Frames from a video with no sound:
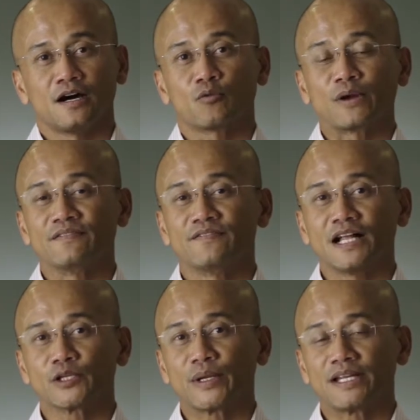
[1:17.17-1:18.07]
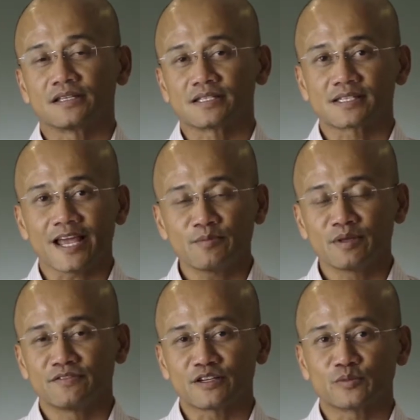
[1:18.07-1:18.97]
when evaluating the same
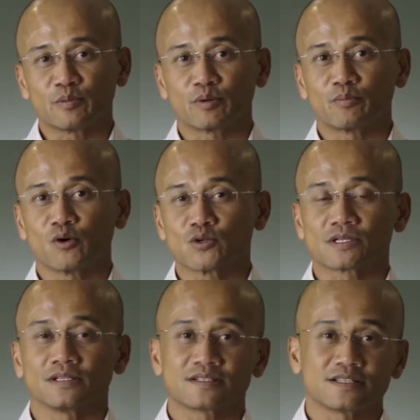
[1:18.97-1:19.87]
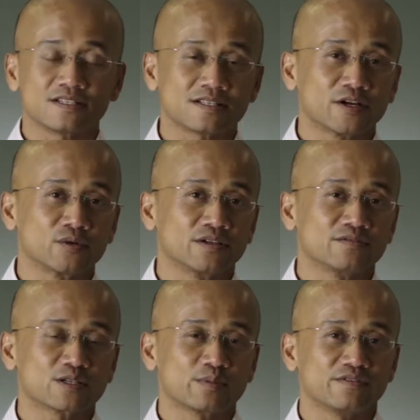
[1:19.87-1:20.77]
investment proposal as the state-owned
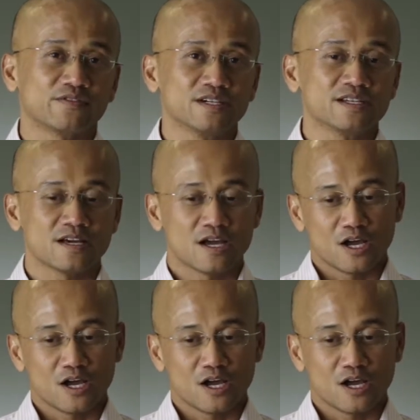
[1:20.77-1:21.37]
investment fund,